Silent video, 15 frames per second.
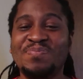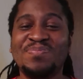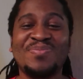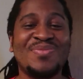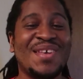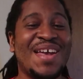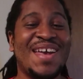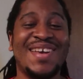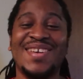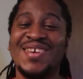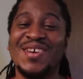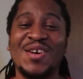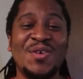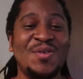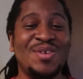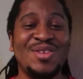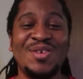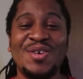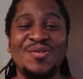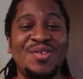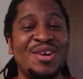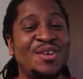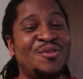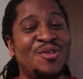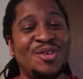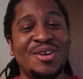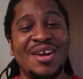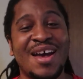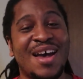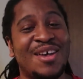And, you know, we'll do a video for
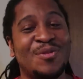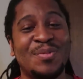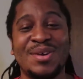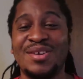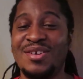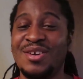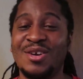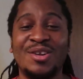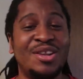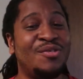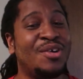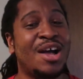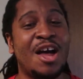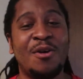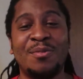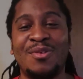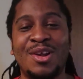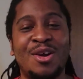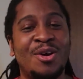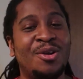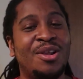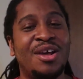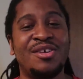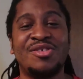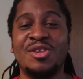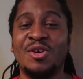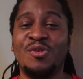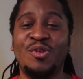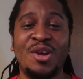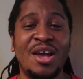you guys. But, you know, leave a comment below. Let us
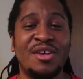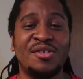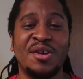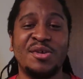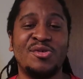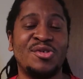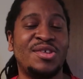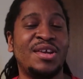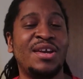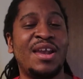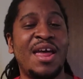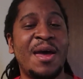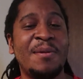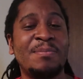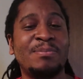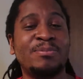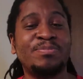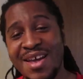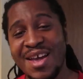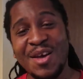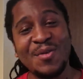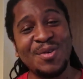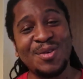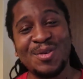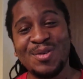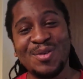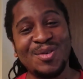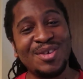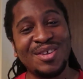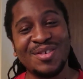know if you guys are interested in that. And
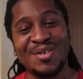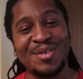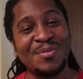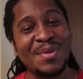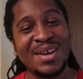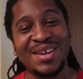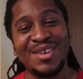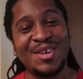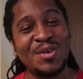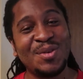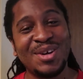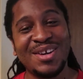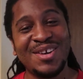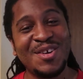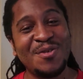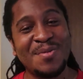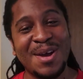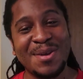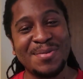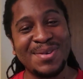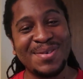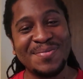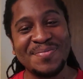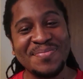we'll make it do what it do, baby.